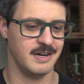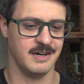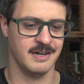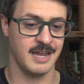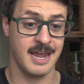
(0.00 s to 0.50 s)

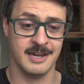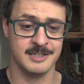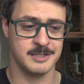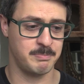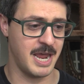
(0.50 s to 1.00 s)

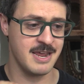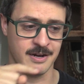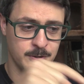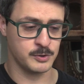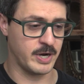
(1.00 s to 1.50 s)
and
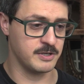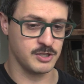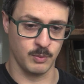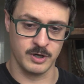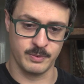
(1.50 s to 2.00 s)
paying other
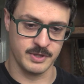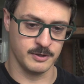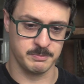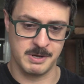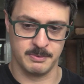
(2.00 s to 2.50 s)
trainers to work with
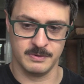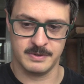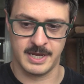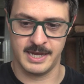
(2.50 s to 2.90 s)
those people